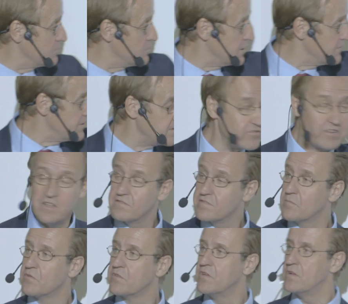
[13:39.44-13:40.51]
it will eventually hit
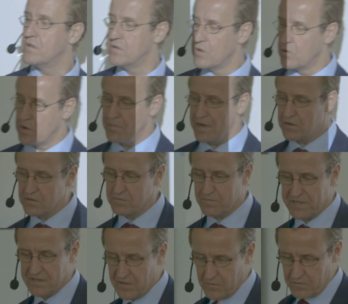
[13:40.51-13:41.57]
some lower bound,
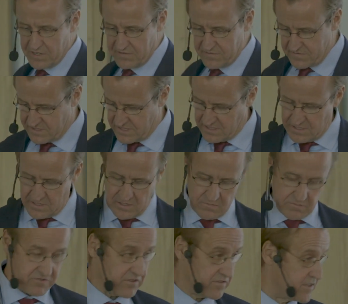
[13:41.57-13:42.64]
but otherwise it
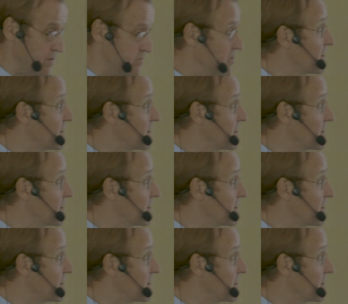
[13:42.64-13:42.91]
will just keep